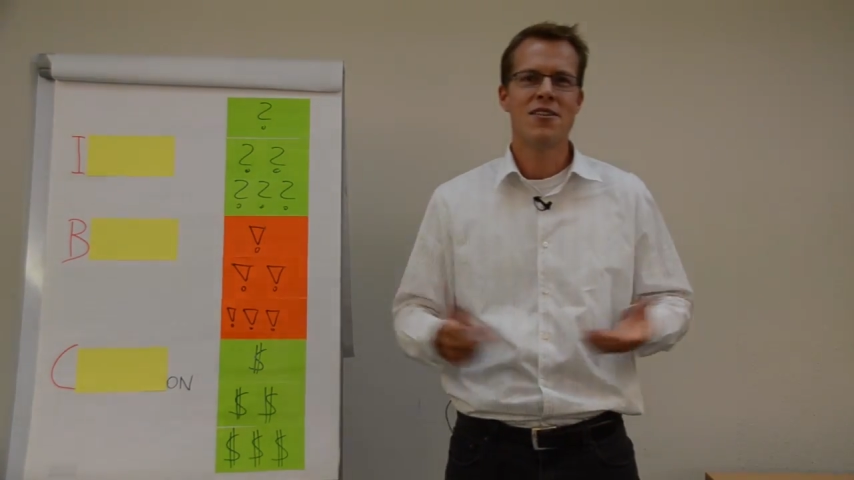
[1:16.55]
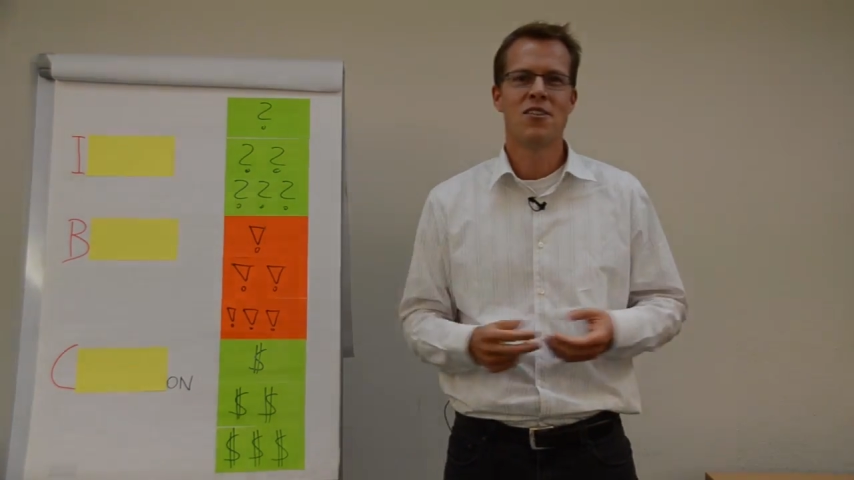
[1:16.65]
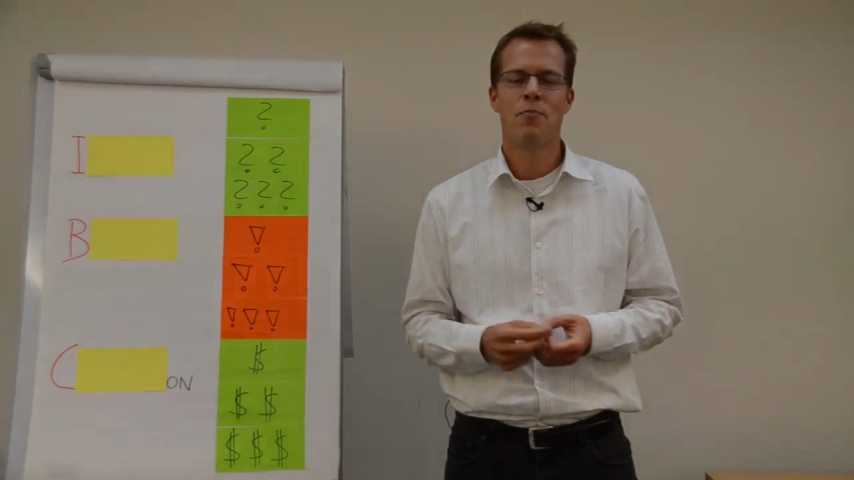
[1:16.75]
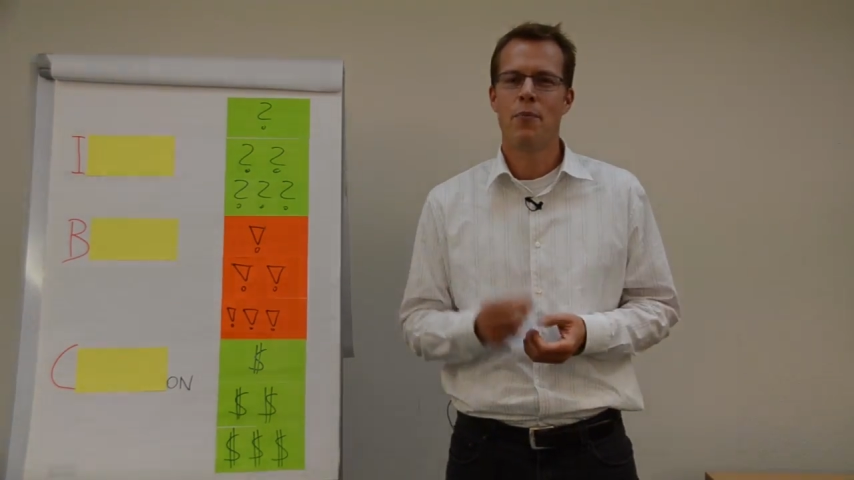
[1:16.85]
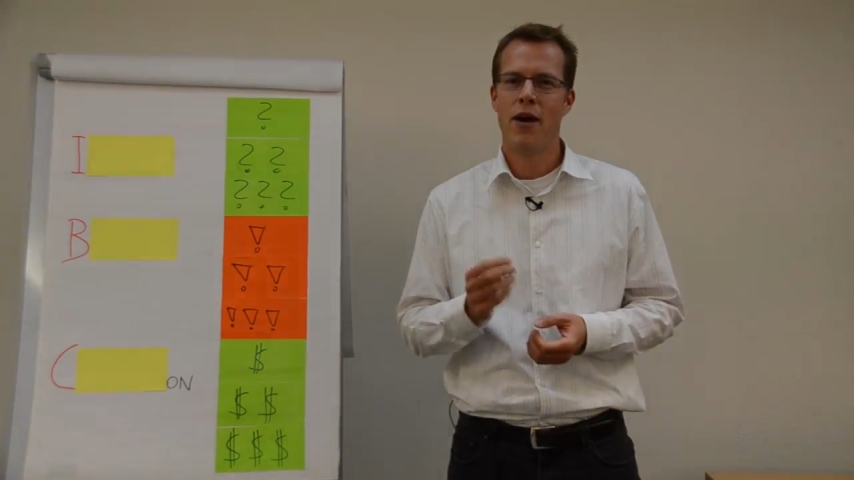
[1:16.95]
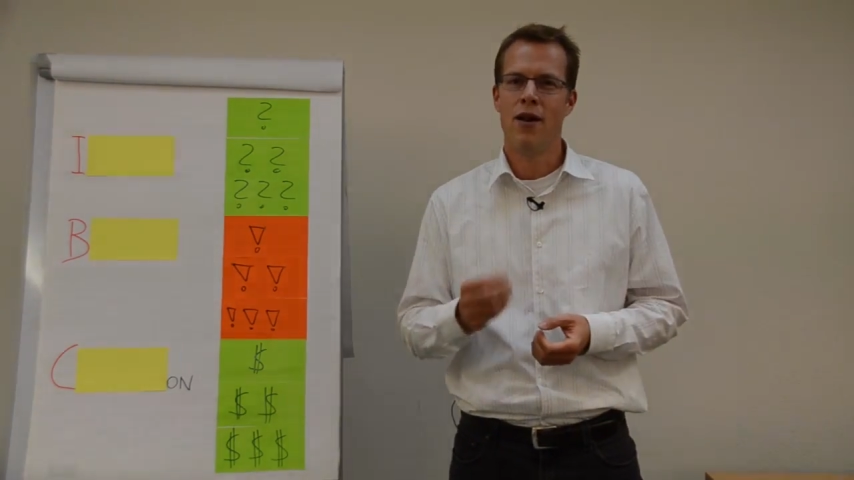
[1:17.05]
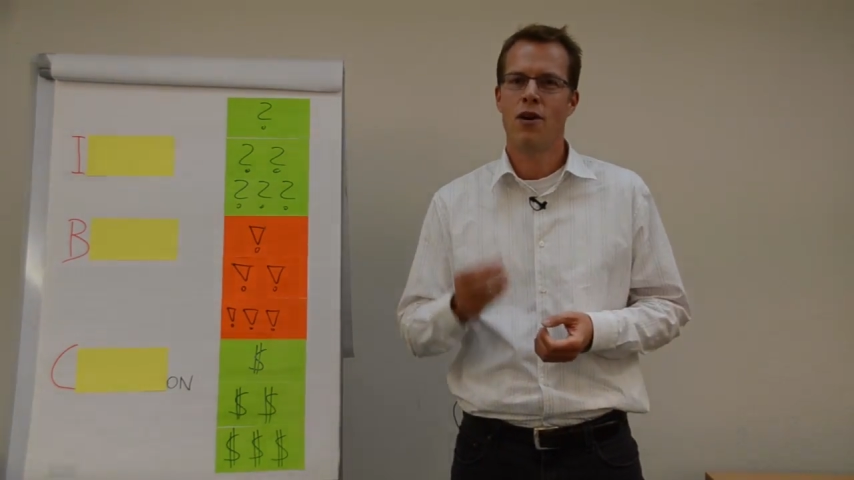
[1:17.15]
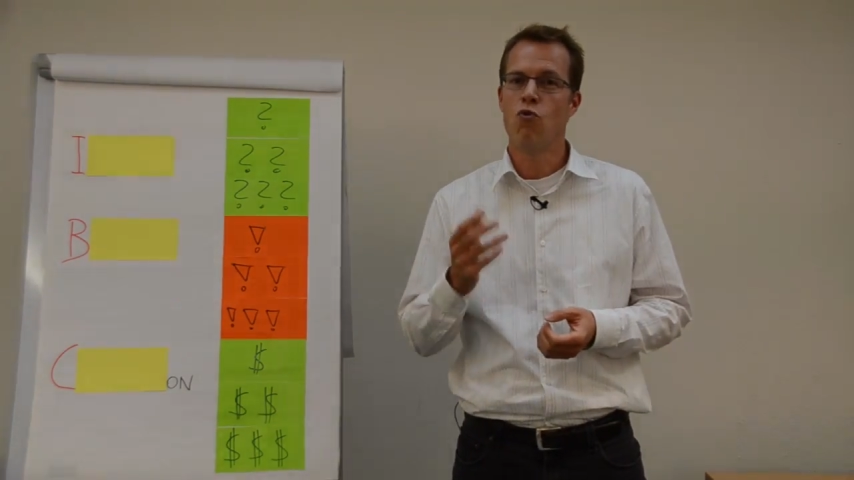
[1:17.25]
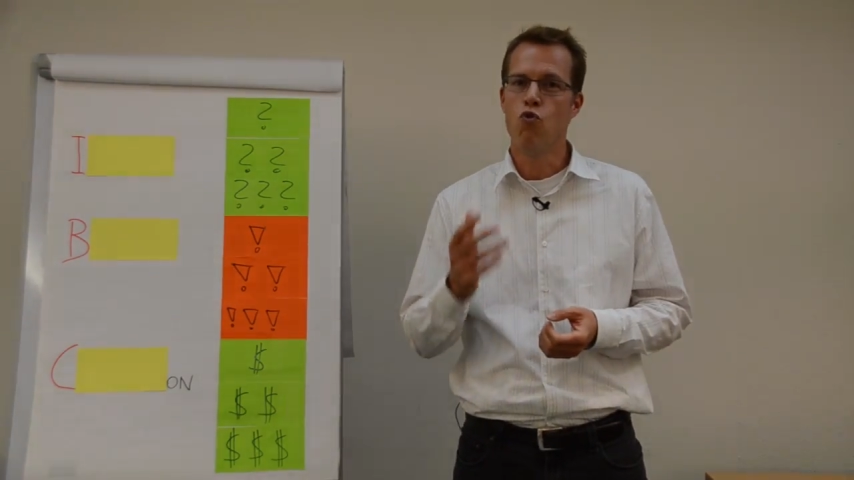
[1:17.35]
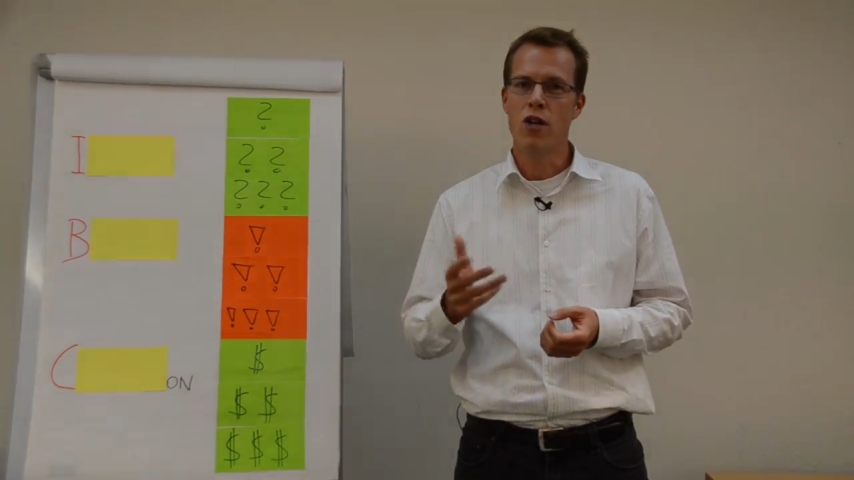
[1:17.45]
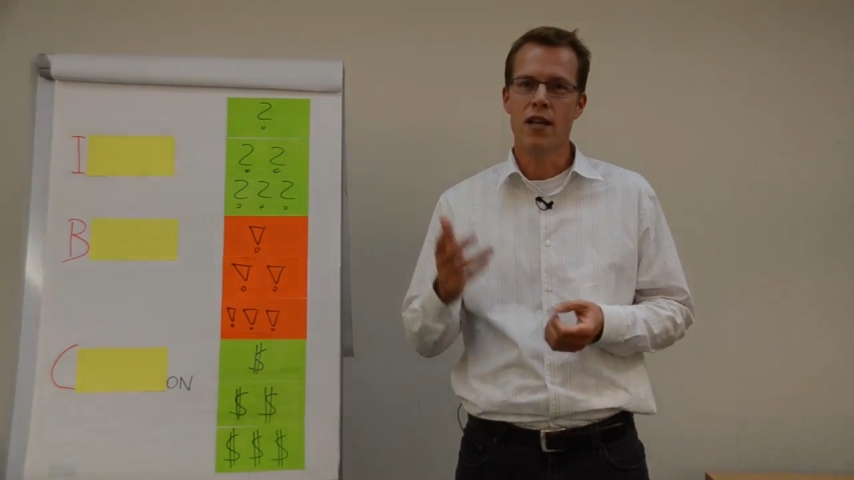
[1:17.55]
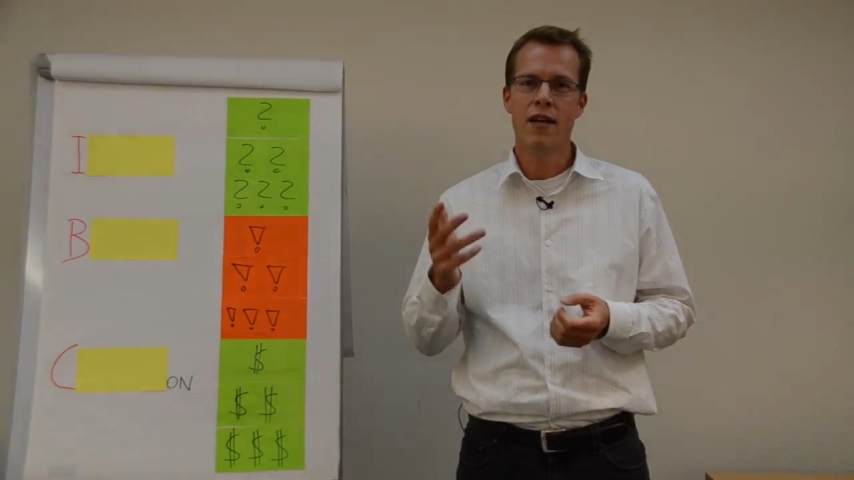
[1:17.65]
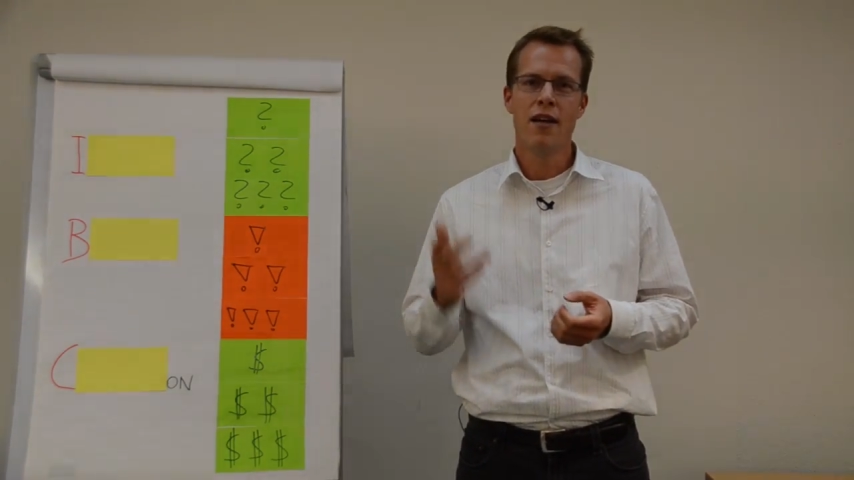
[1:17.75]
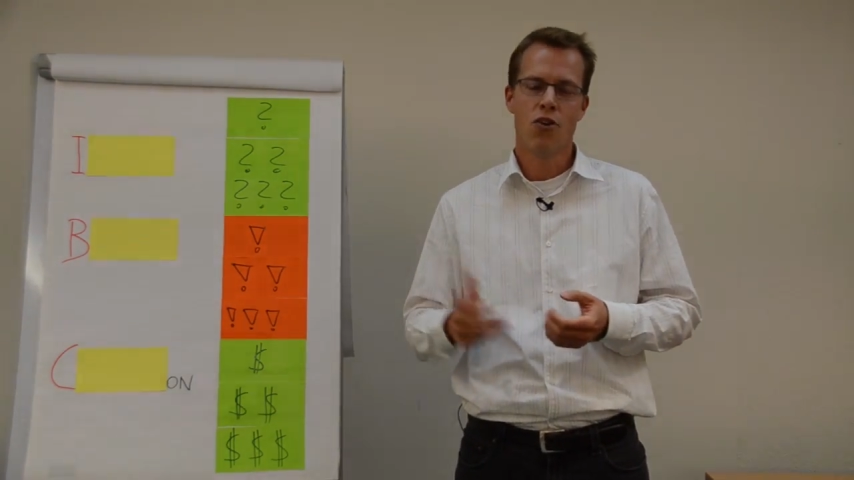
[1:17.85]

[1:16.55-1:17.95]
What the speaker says: to prepare a really